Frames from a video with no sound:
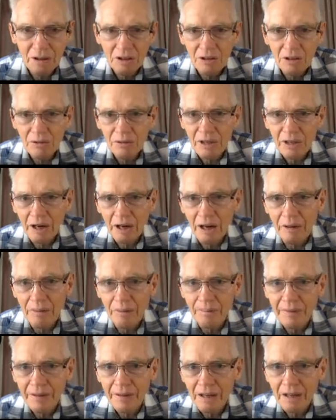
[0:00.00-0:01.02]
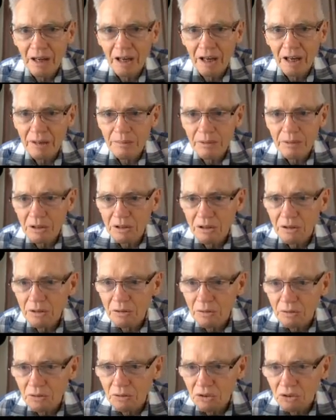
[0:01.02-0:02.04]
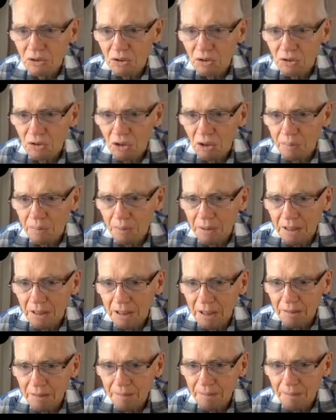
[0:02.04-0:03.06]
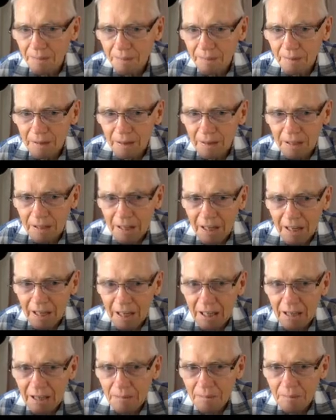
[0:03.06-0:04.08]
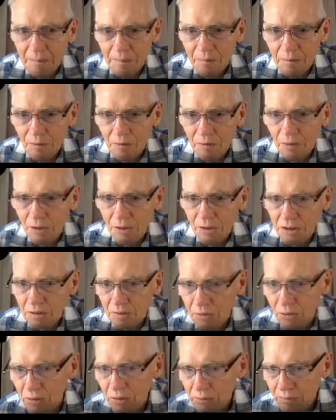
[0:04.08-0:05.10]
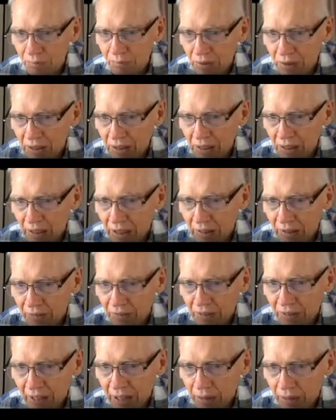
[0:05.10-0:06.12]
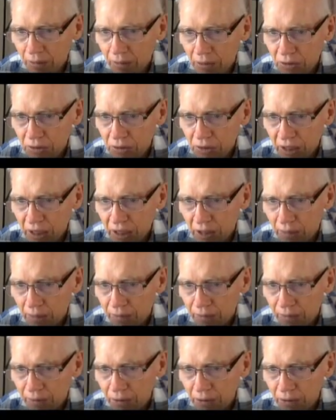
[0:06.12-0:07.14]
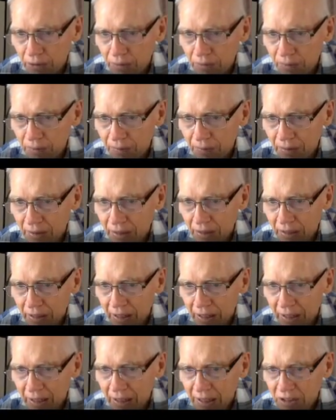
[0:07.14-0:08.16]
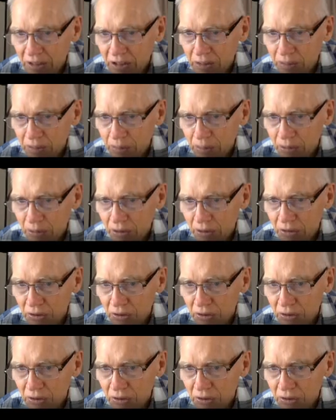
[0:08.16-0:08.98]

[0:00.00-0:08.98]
Right, I'm going to stop here. First of all, if that was helpful, just put